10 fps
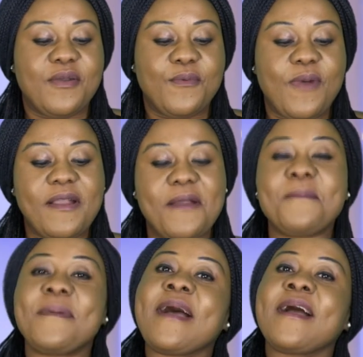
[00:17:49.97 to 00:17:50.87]

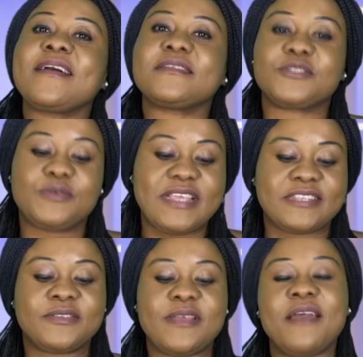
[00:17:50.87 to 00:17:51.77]
Welcome back to
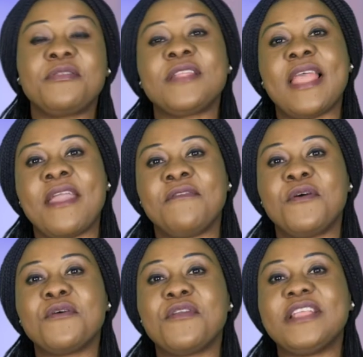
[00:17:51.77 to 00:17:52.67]
Yes to Healthy Life
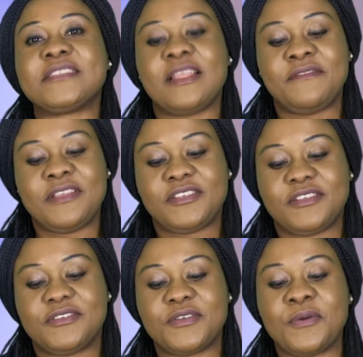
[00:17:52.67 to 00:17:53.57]
on Great
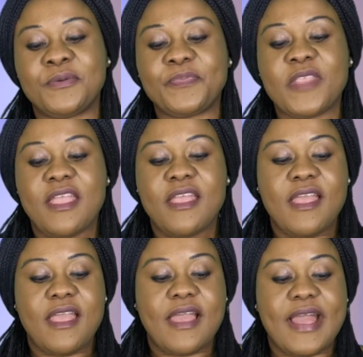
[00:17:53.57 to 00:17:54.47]
Television Show.
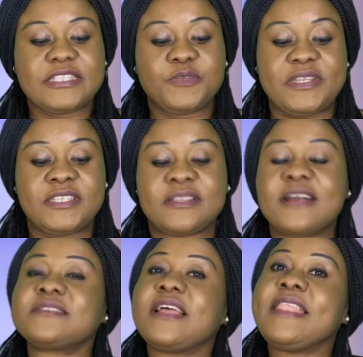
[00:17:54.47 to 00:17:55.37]
As we
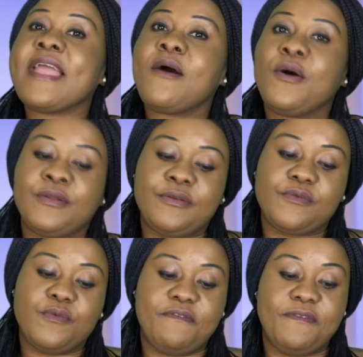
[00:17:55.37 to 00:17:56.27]
discussed earlier on,
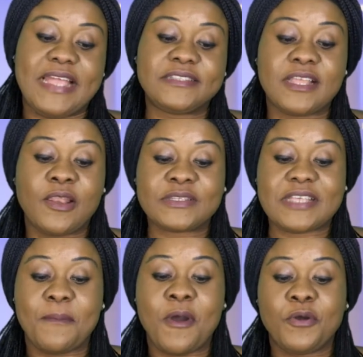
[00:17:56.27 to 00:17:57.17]
we've learned a lot
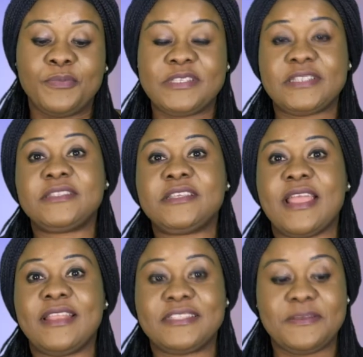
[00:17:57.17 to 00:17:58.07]
about obesity
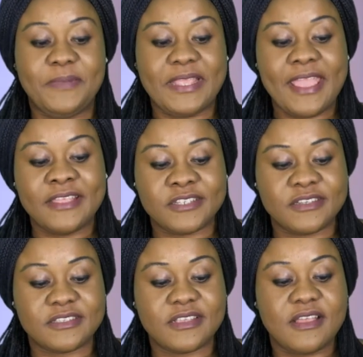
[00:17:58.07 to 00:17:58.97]
and its
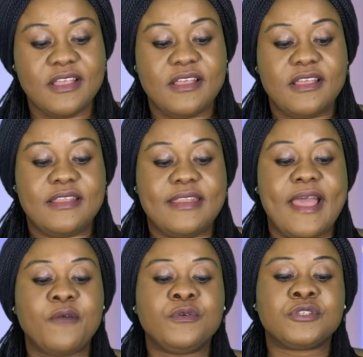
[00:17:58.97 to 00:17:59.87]
implications.
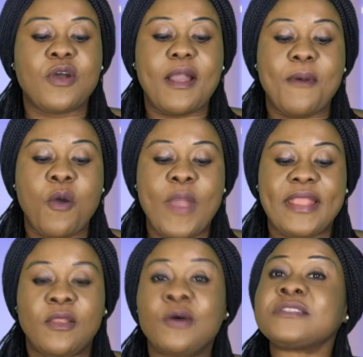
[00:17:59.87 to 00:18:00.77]
Now we'll talk about
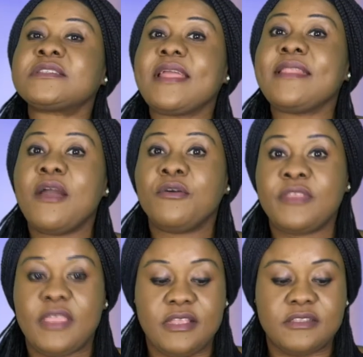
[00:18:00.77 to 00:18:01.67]
weight loss and
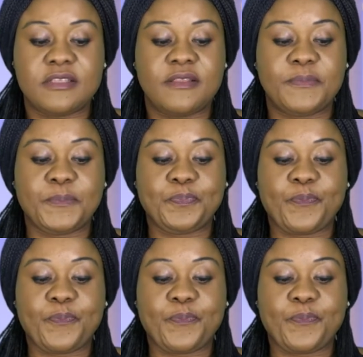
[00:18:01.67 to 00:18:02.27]
healthy eating.